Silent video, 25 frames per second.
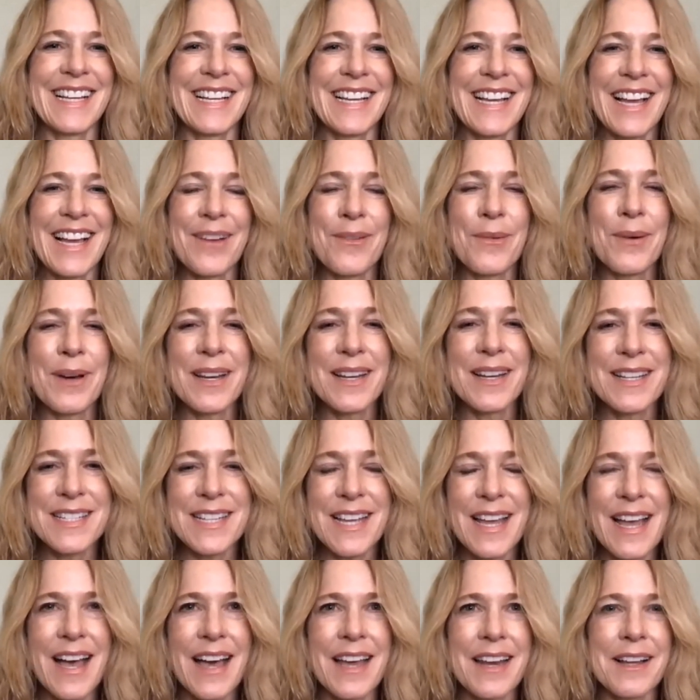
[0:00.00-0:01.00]
I wanted to
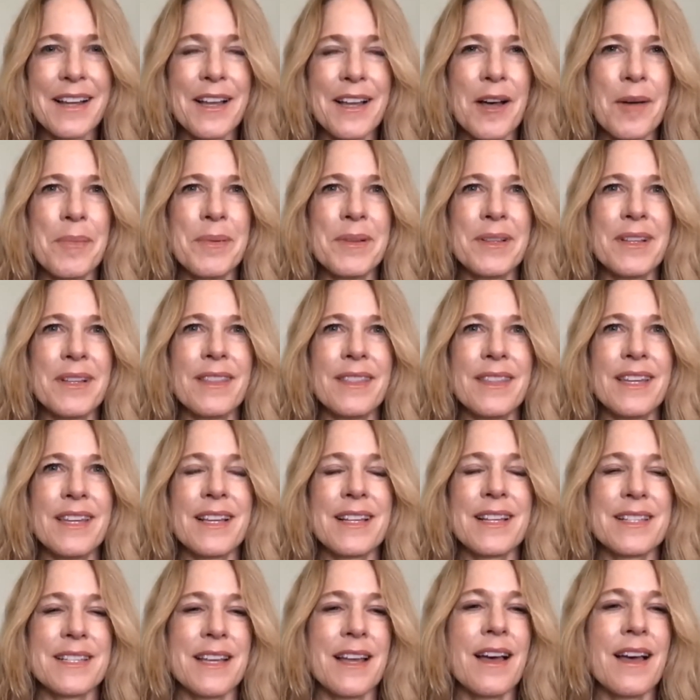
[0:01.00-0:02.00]
add a couple of
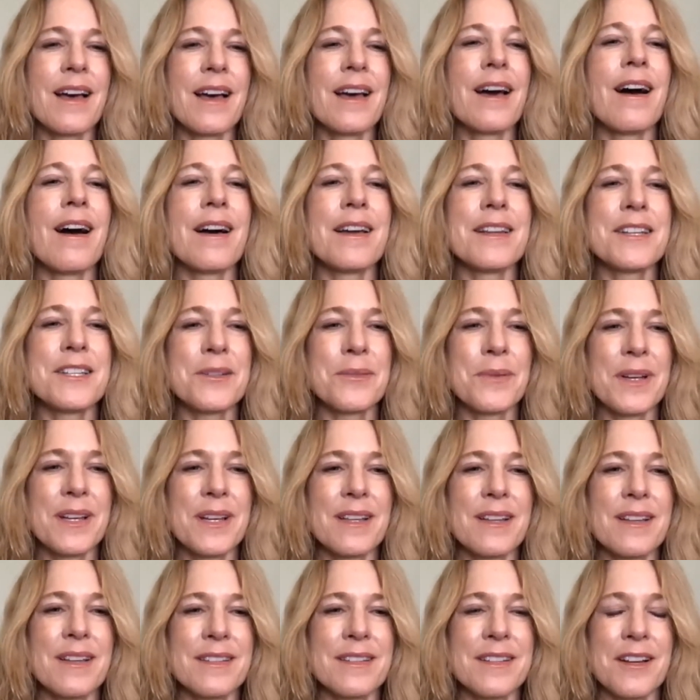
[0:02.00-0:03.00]
things onto
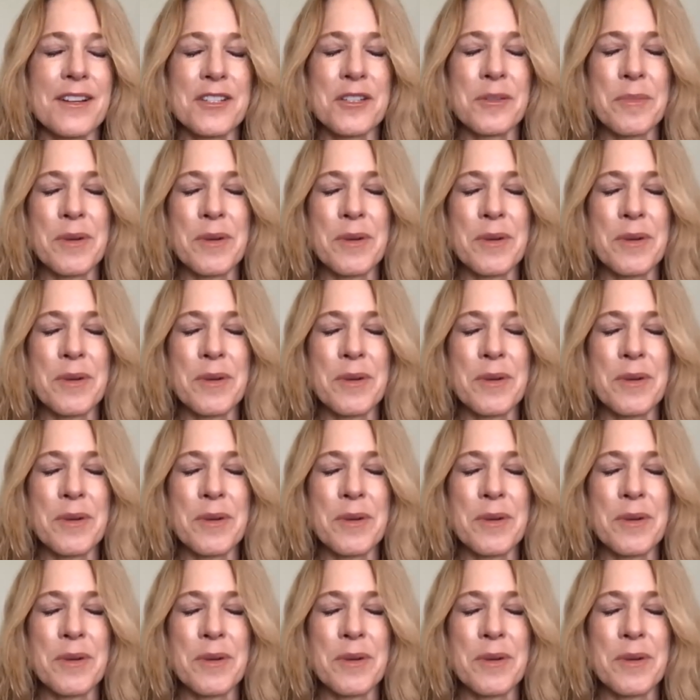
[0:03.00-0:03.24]
what Dr.